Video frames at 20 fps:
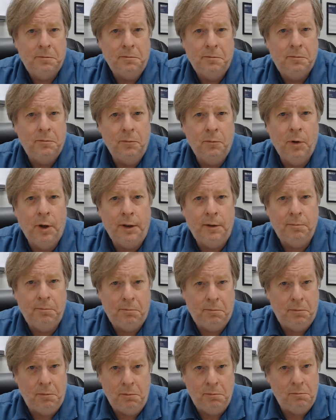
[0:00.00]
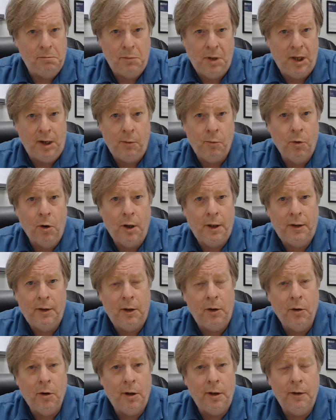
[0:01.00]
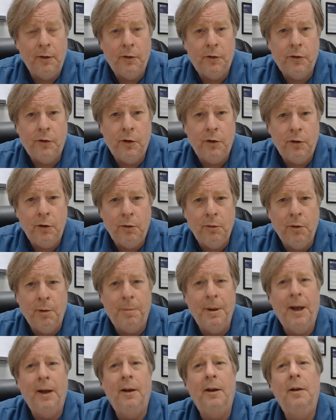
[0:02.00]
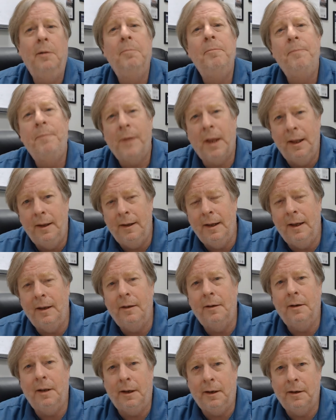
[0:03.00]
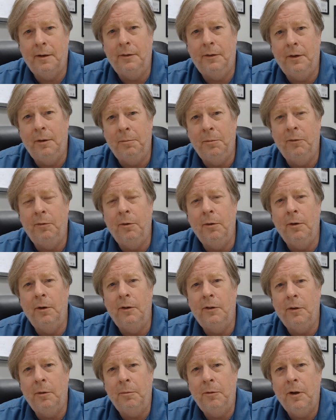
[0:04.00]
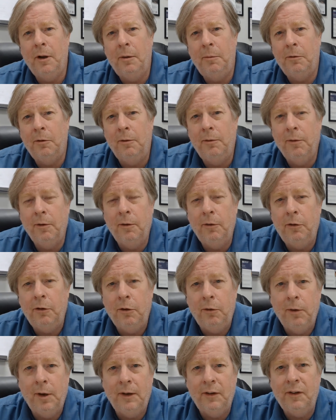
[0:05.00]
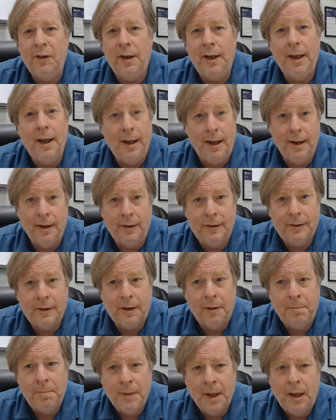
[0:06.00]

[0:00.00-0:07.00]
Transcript: what they want the audience to do about it. And that, like I said before, is sometimes referred to as the ask.